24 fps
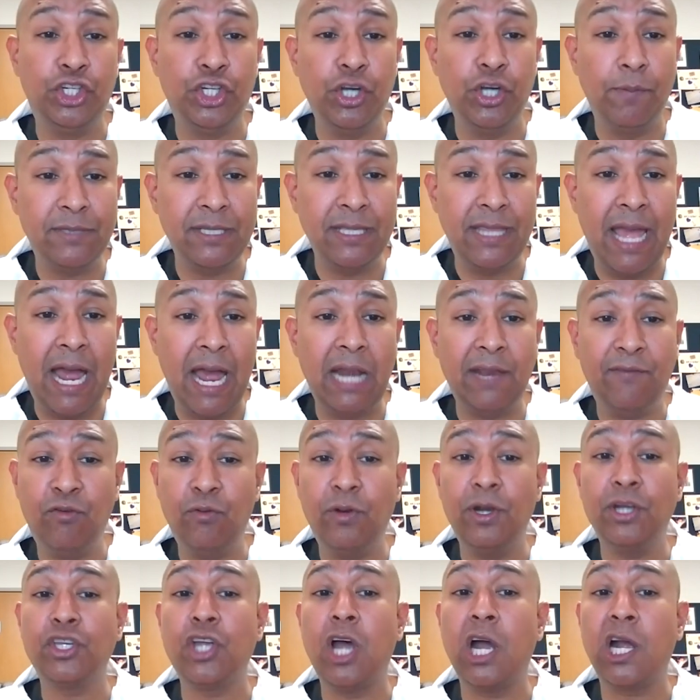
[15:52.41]
jump to that if
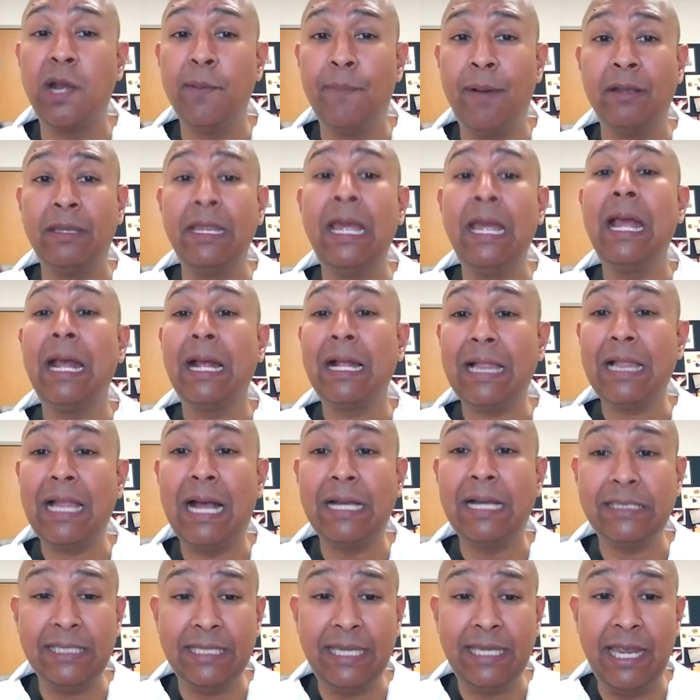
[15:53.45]
you want to talk about
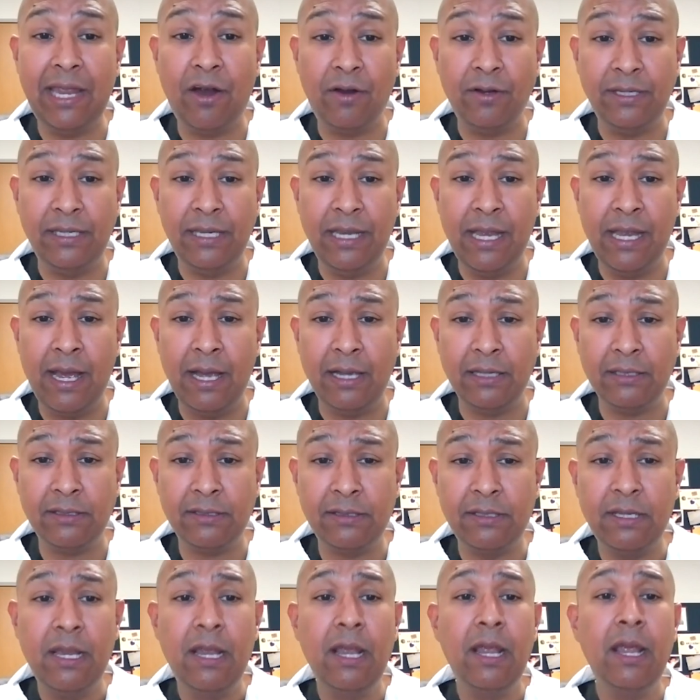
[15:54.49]
classic
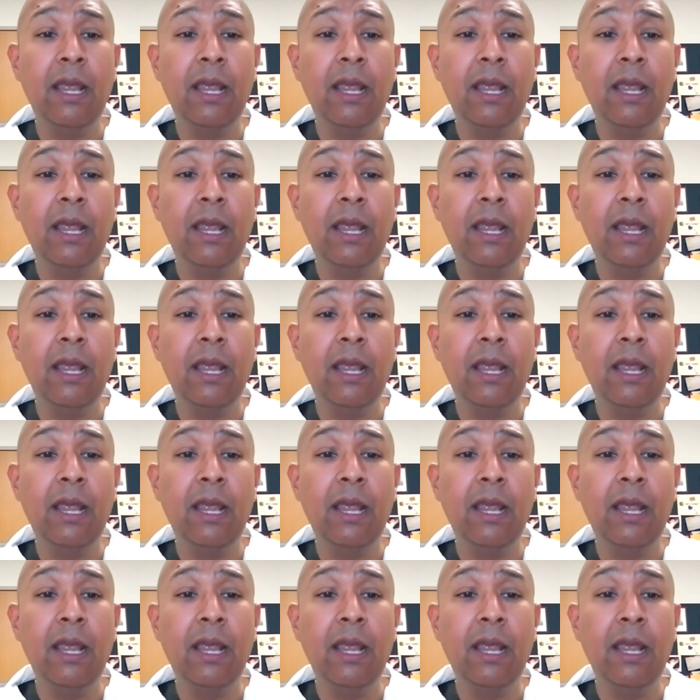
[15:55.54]
ARDS.